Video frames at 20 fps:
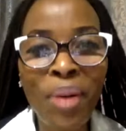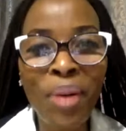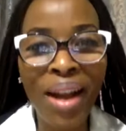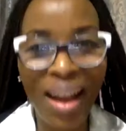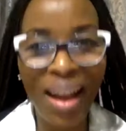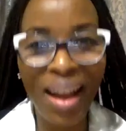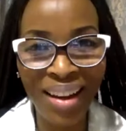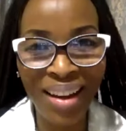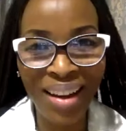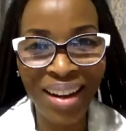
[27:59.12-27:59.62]

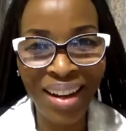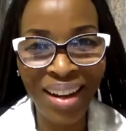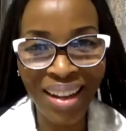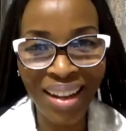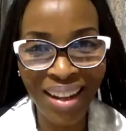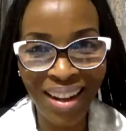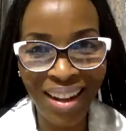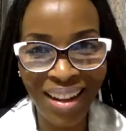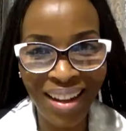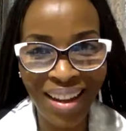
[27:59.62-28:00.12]
hungry
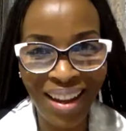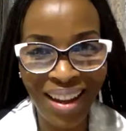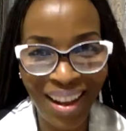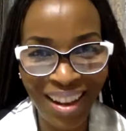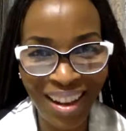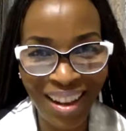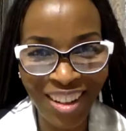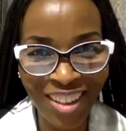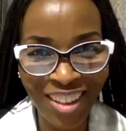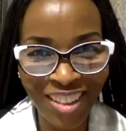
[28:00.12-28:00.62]
in her
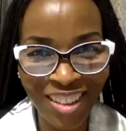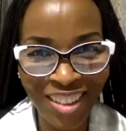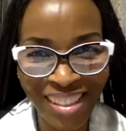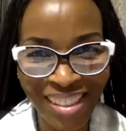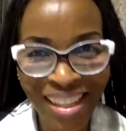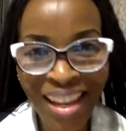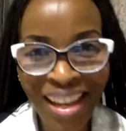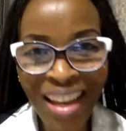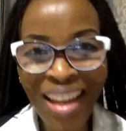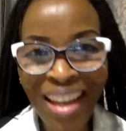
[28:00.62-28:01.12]
house
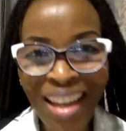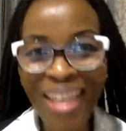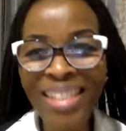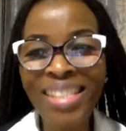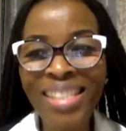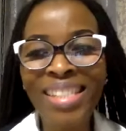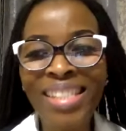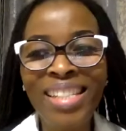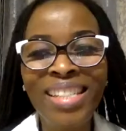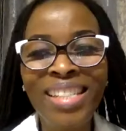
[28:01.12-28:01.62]
and
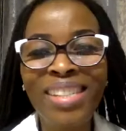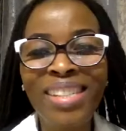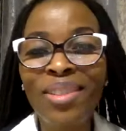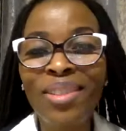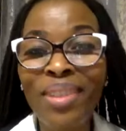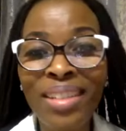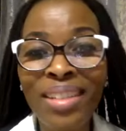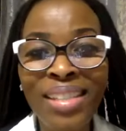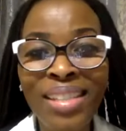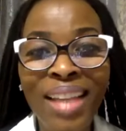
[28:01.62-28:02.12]
she'll just
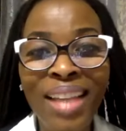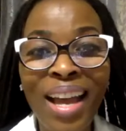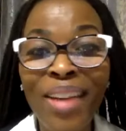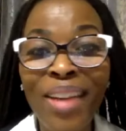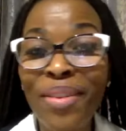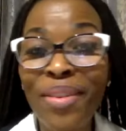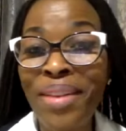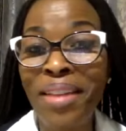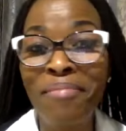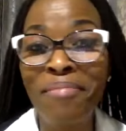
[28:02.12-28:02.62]
roxy i
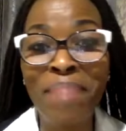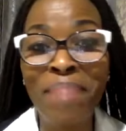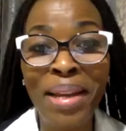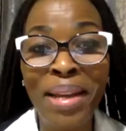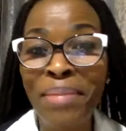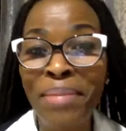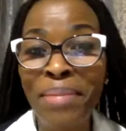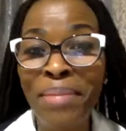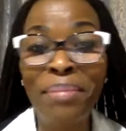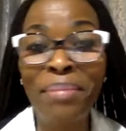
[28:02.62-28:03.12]
don't have
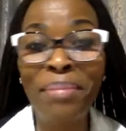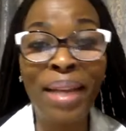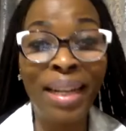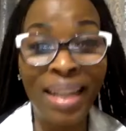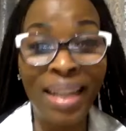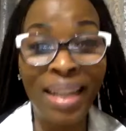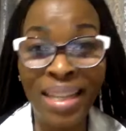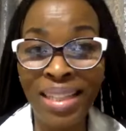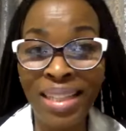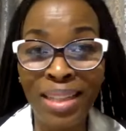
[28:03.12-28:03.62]
money but my
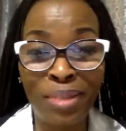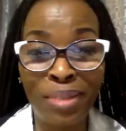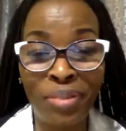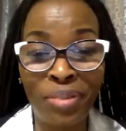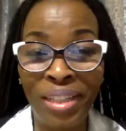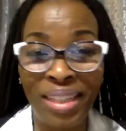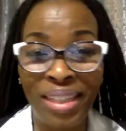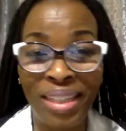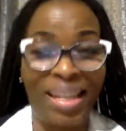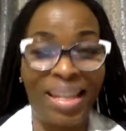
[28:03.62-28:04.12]
cleanser's
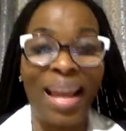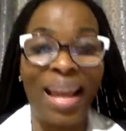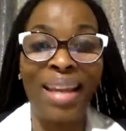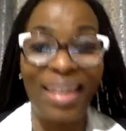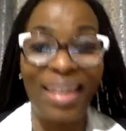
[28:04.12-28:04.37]
finished i